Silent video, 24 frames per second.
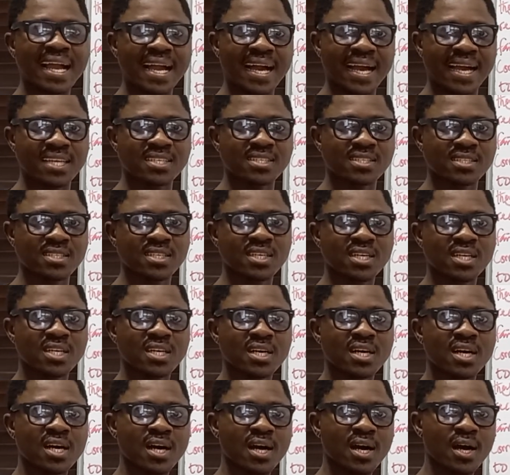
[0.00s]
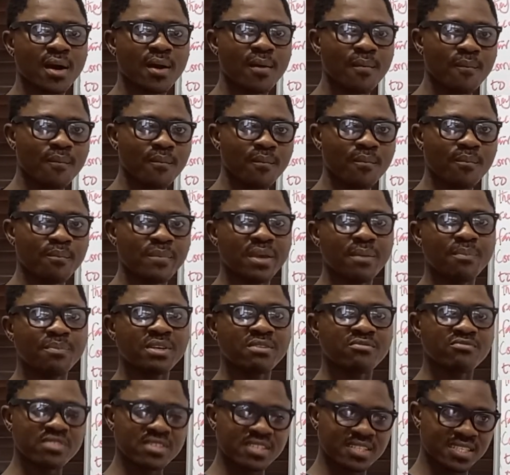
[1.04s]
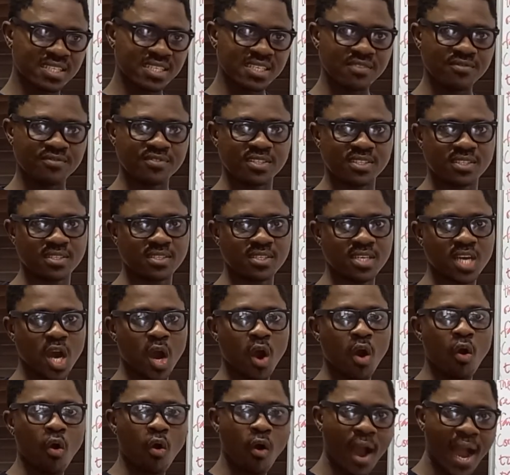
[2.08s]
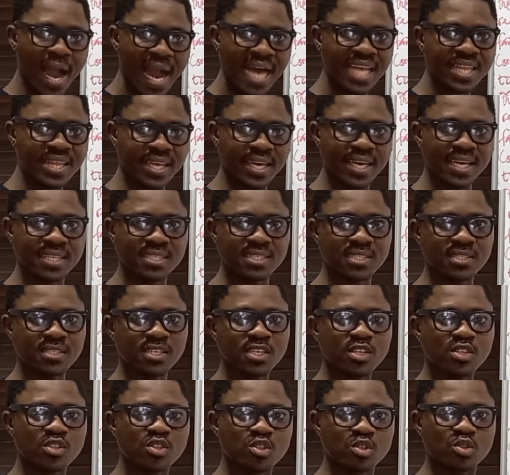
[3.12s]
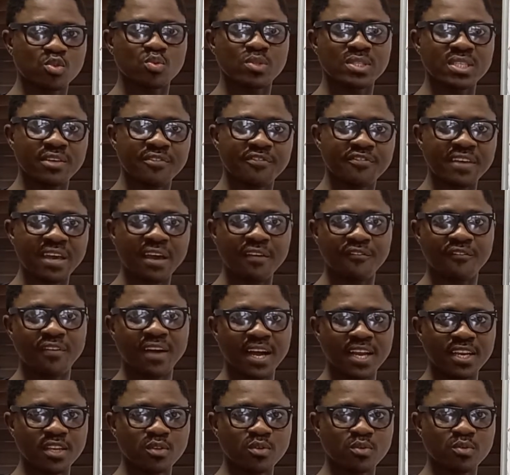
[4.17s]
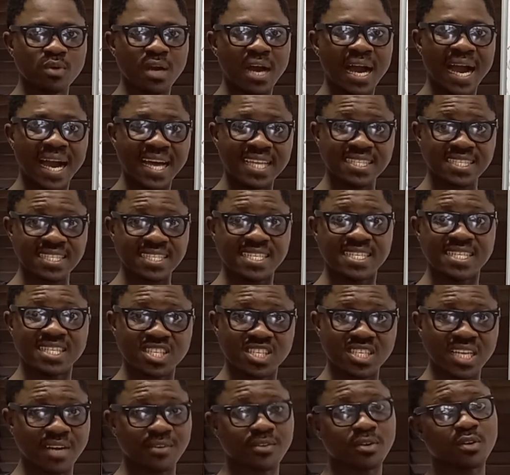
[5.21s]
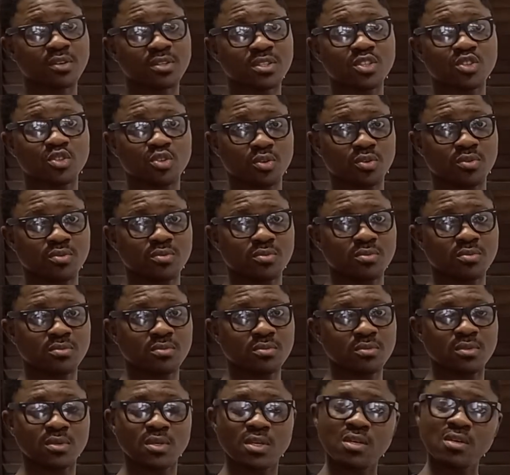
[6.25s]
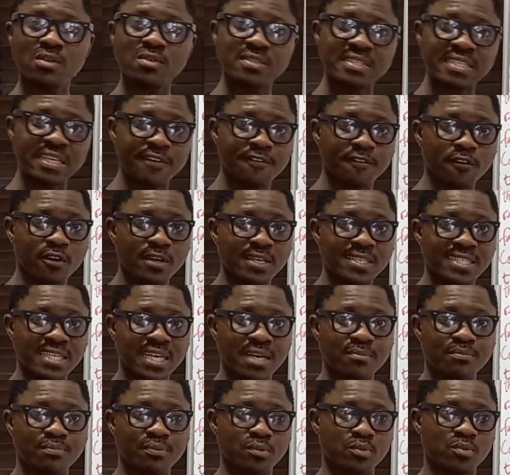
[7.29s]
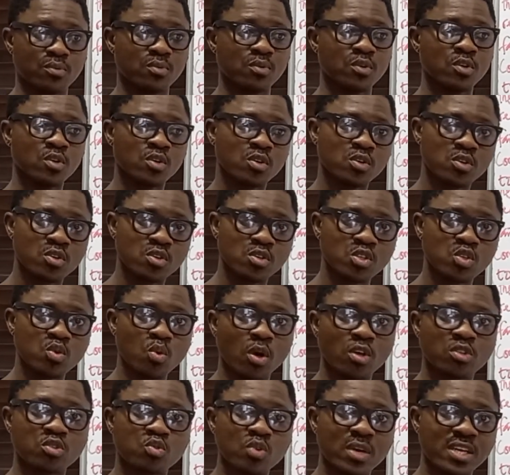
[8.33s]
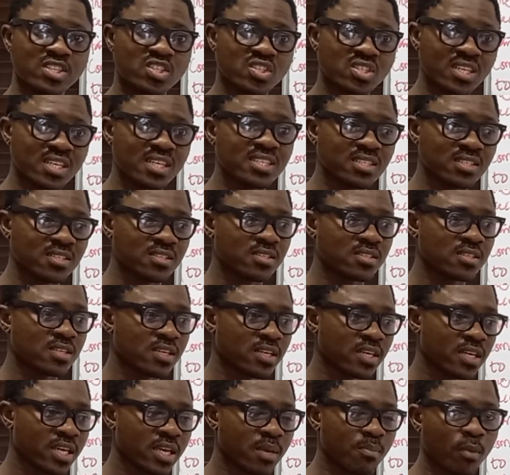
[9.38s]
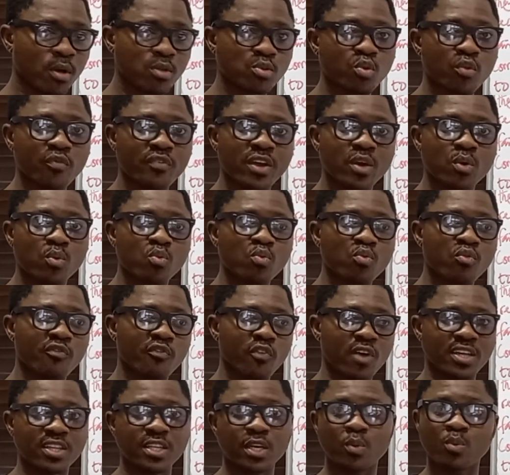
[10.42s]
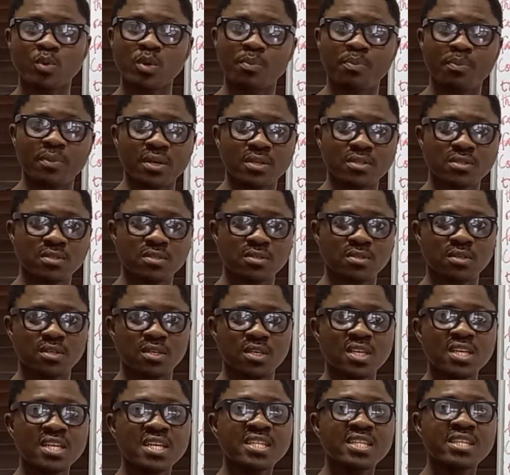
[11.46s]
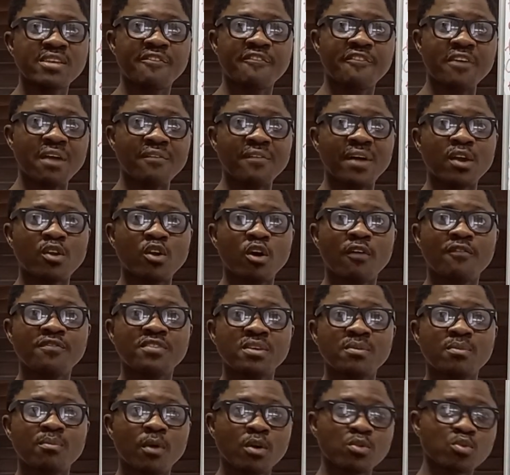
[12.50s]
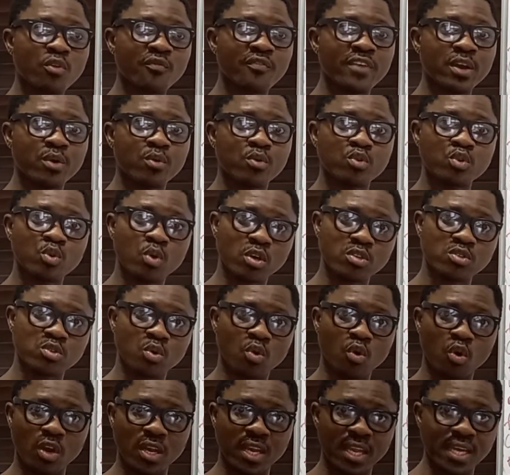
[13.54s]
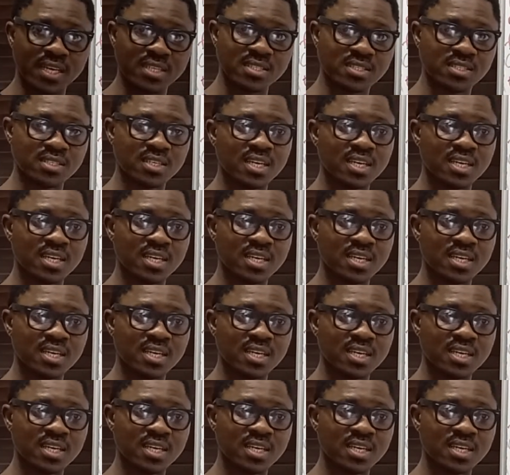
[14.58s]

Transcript: cash may be received or added to the fair value at initial recognition. Say, for example, you want to exchange a motor vehicle for an equipment. The fair value of the motor vehicle you want to collect